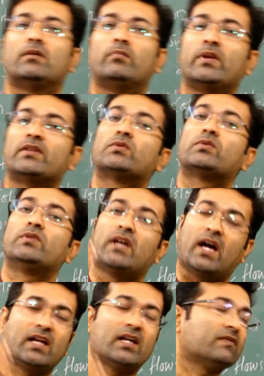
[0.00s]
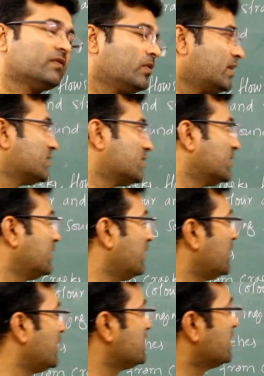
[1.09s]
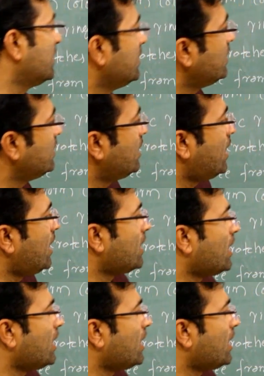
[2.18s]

bricks to the higher floors very easily. And